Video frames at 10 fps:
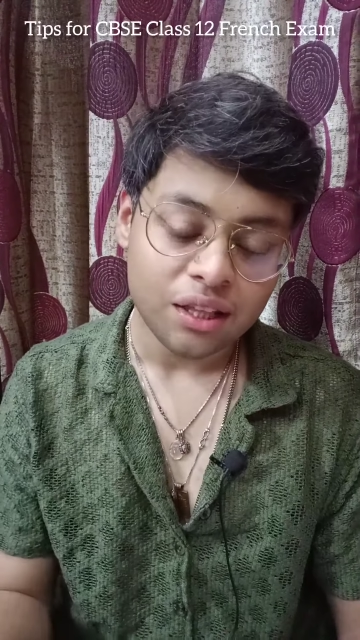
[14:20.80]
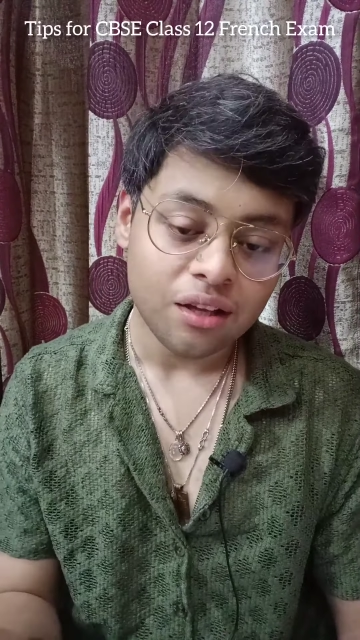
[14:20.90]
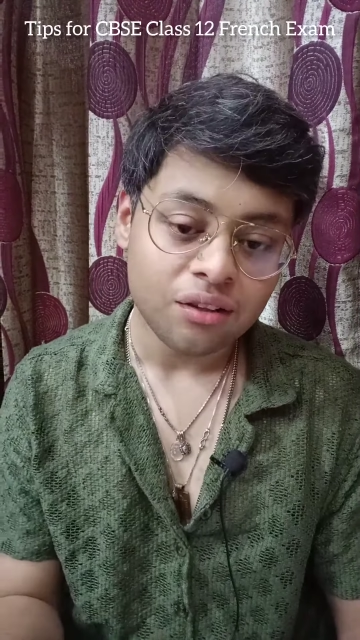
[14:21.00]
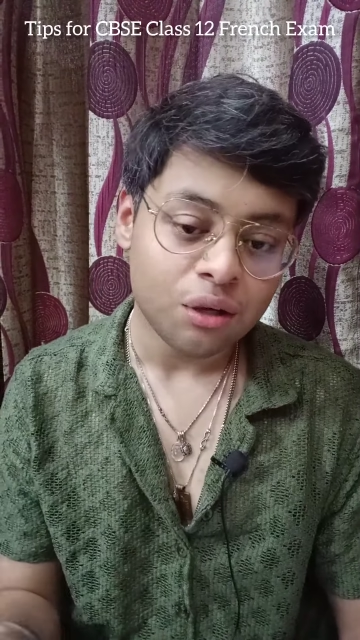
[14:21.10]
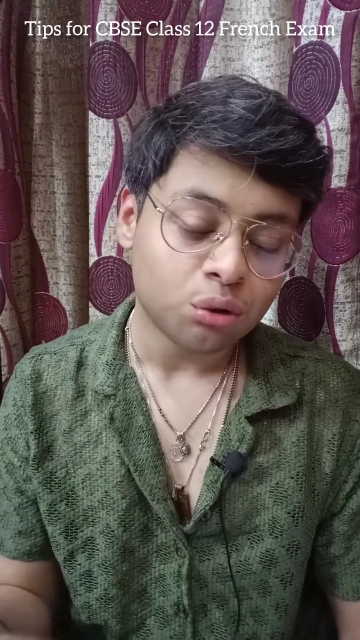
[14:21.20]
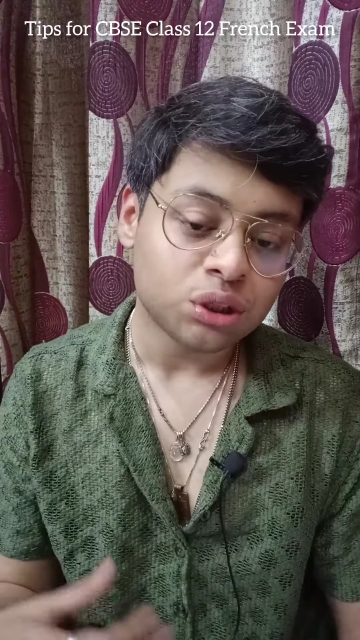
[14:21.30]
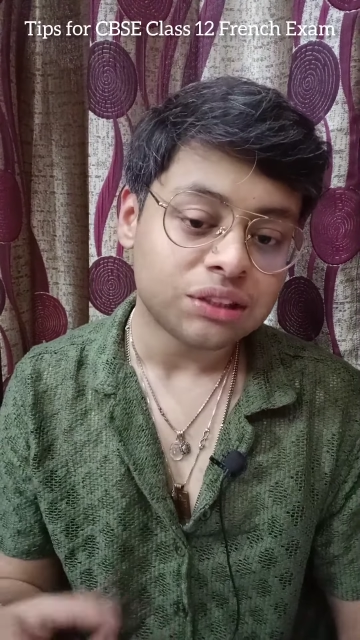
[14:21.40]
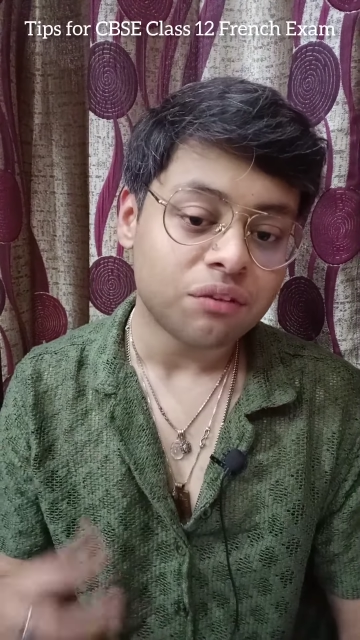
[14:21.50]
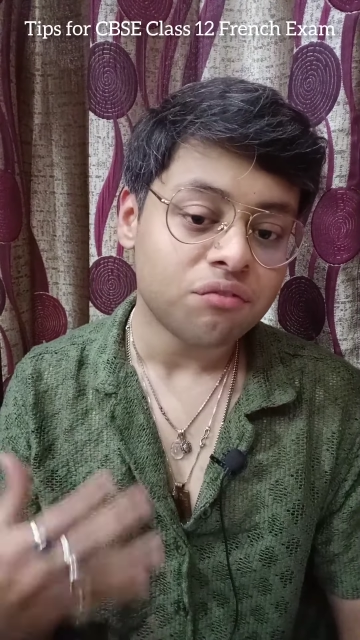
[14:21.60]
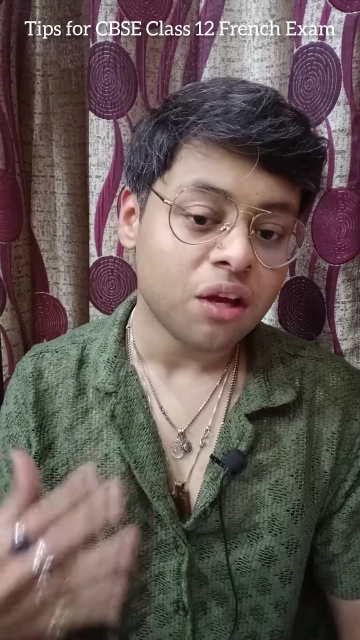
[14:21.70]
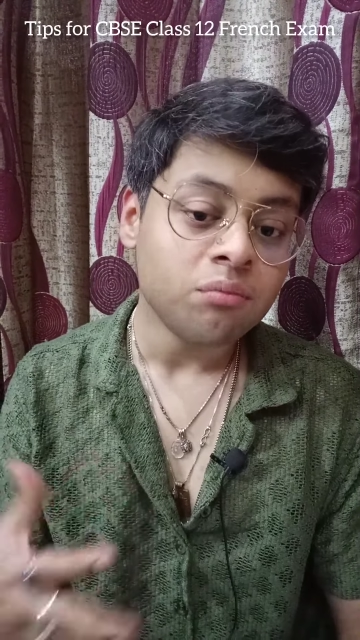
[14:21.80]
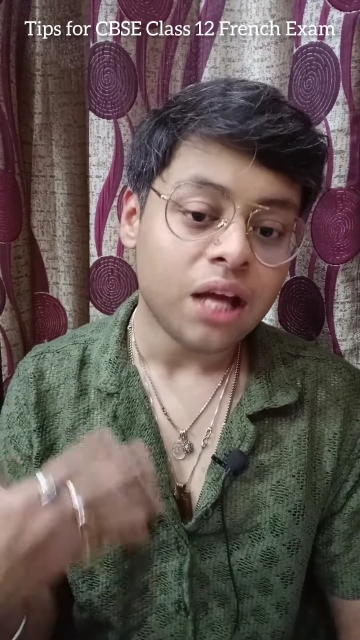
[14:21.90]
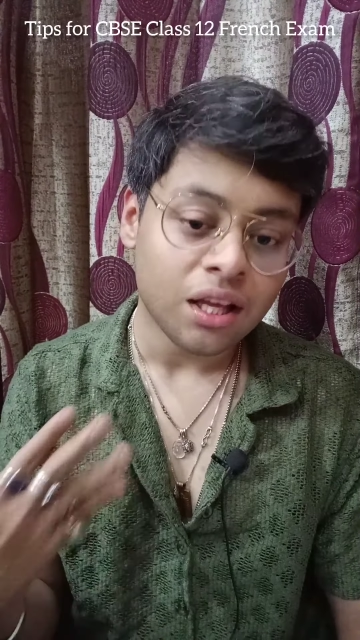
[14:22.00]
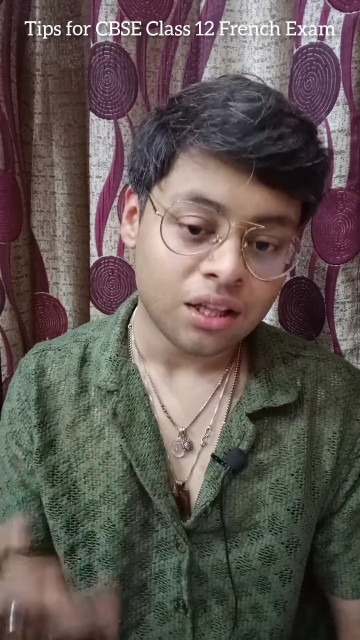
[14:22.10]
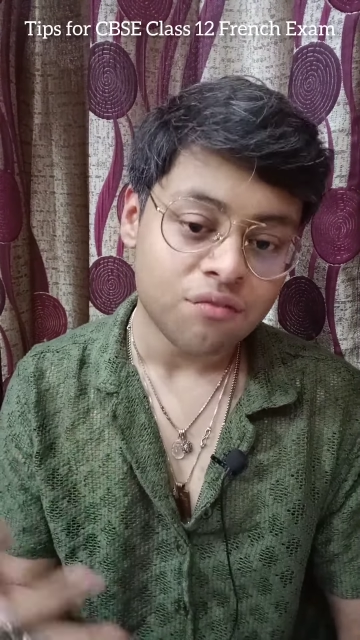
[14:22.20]
The questions were framed
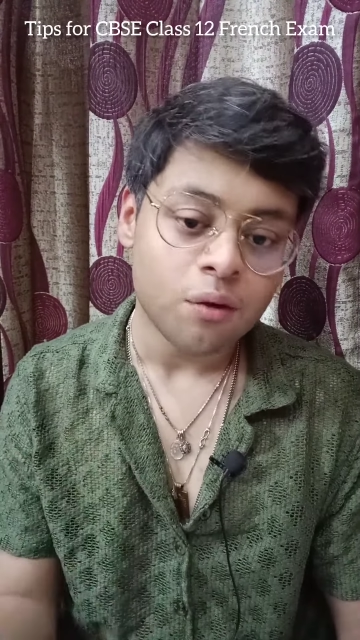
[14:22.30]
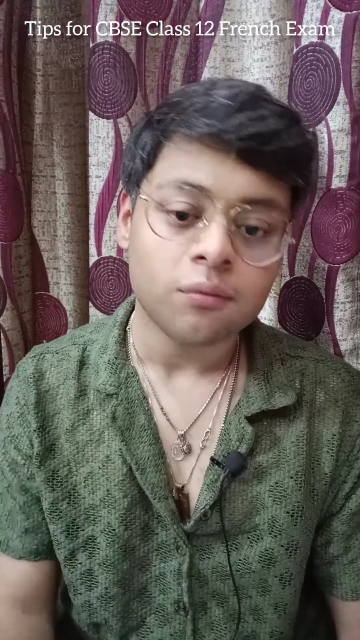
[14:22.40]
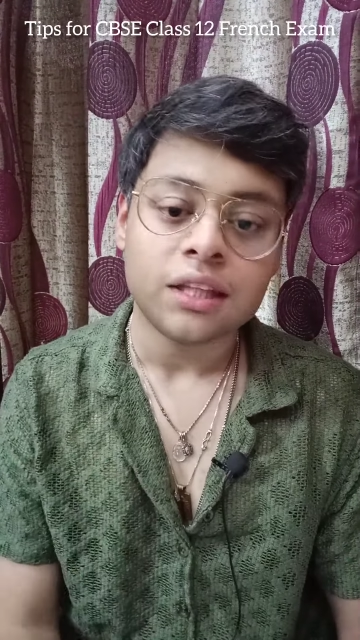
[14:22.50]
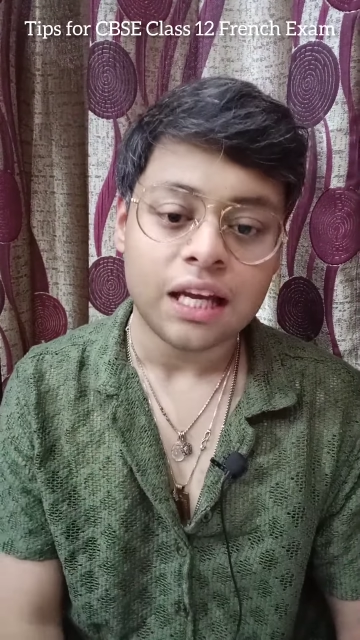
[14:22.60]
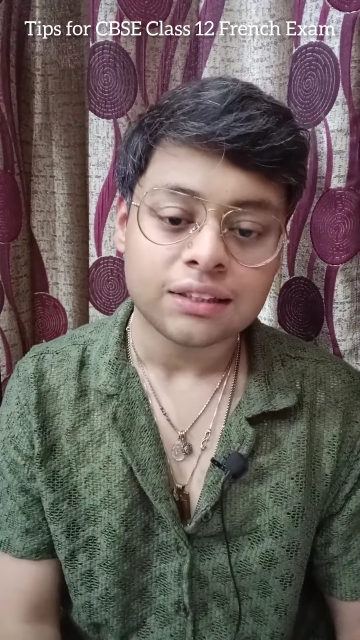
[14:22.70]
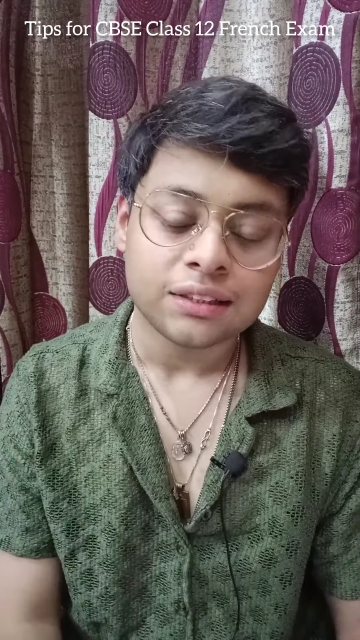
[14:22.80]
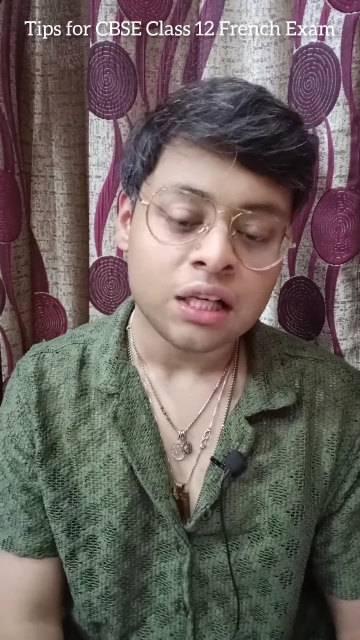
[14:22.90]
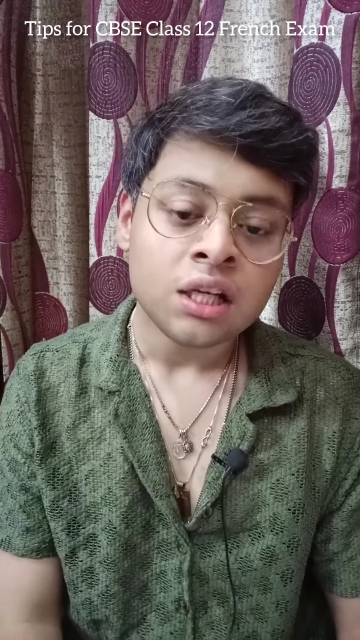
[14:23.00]
directly from the text.